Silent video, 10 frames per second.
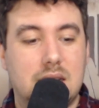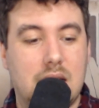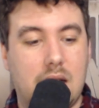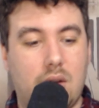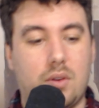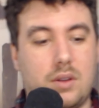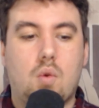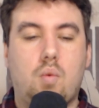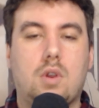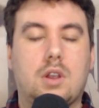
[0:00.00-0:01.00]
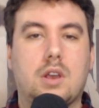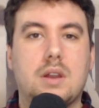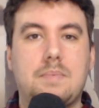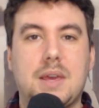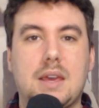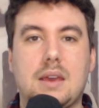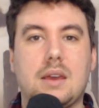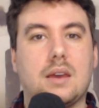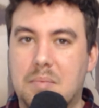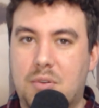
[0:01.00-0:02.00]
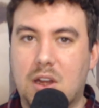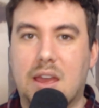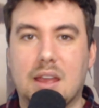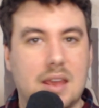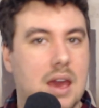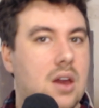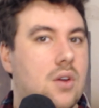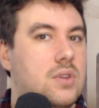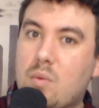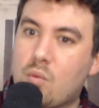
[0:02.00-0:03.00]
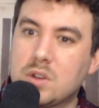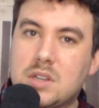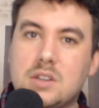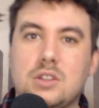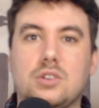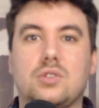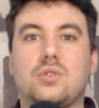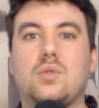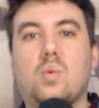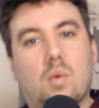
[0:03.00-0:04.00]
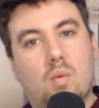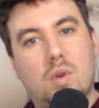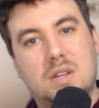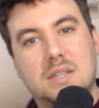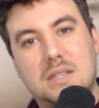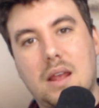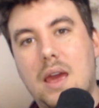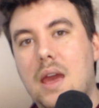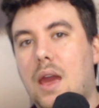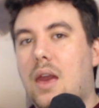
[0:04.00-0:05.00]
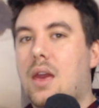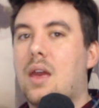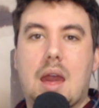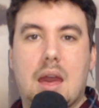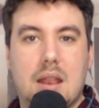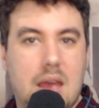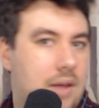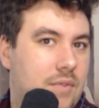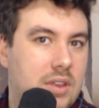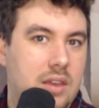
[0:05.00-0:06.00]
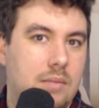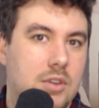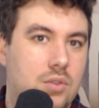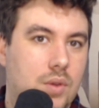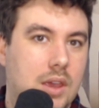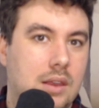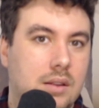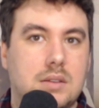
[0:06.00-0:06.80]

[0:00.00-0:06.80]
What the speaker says: Now, we're going to be breaking down what to do, what to stake, and everything between.